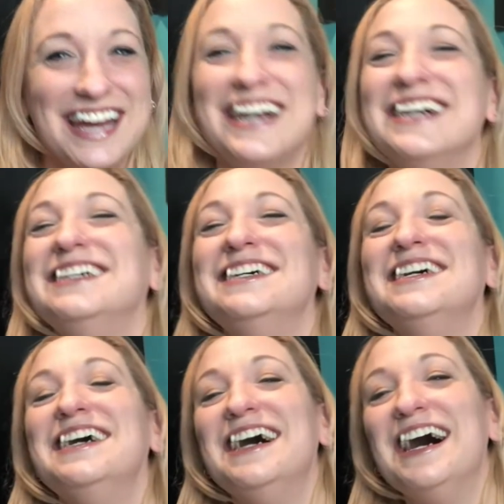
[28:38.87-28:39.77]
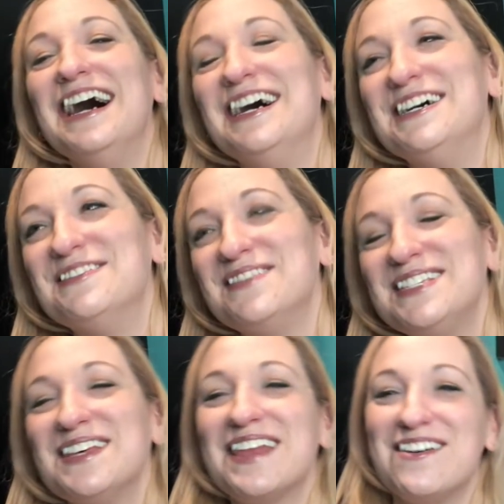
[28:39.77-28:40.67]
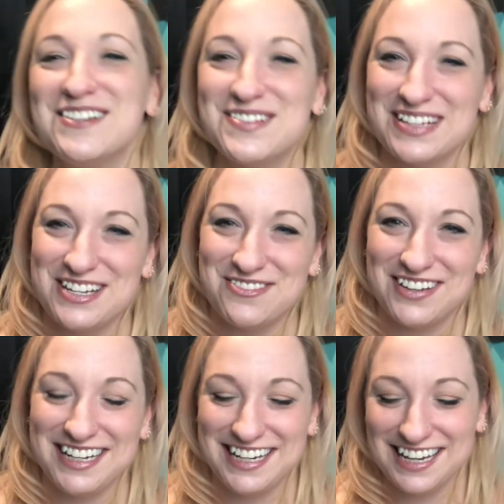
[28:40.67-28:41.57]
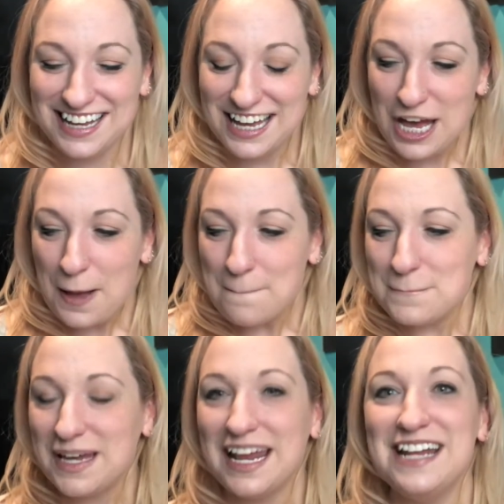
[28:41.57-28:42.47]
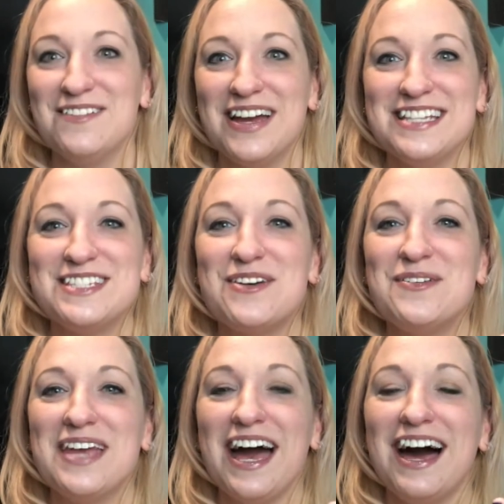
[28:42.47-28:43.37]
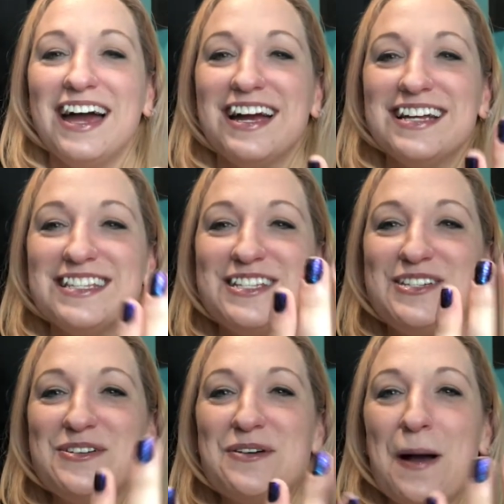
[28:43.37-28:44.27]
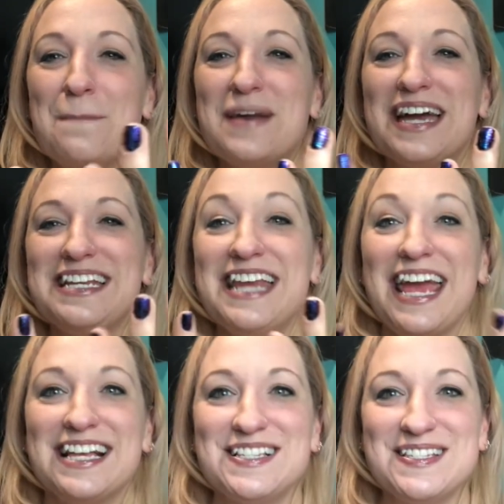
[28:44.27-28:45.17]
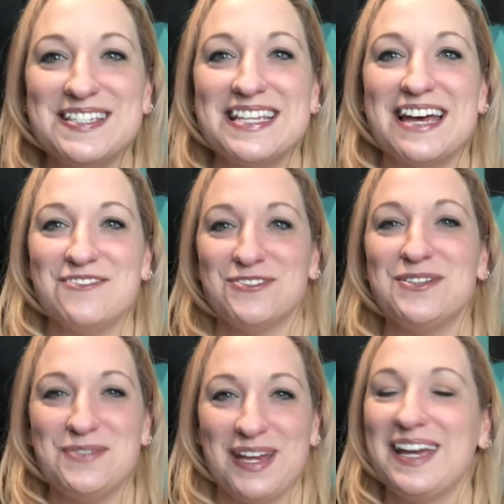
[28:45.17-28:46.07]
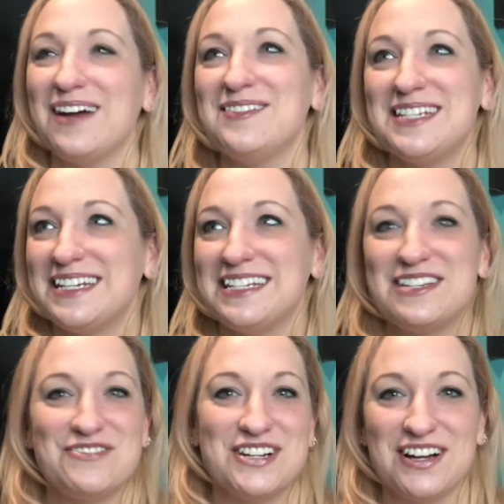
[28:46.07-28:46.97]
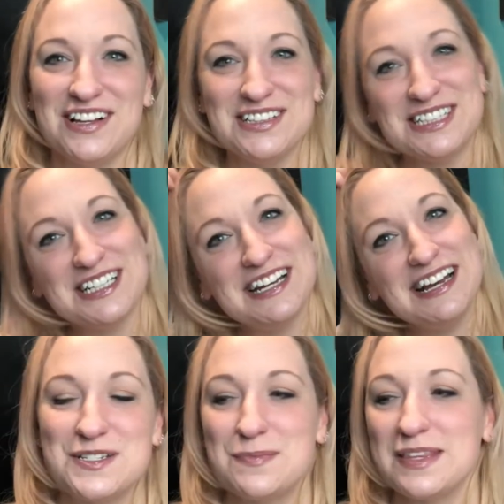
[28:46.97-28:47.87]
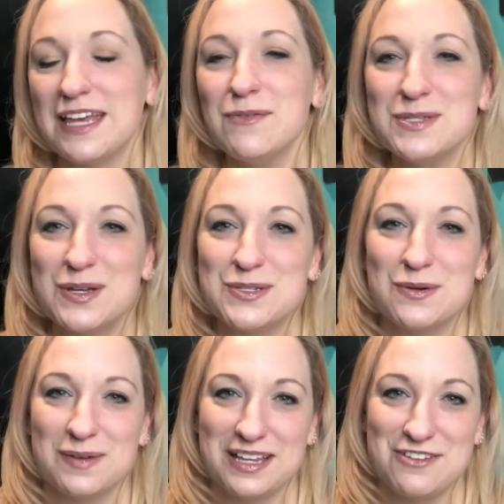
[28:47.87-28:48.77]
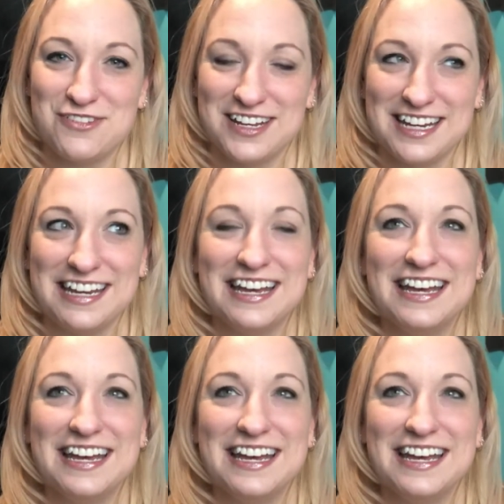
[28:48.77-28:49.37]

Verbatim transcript: a different person, but it's okay. Um, so that was really funny. But anyway, so yeah, I got to do uh, my nails every week. I did a different color, but that was also really funny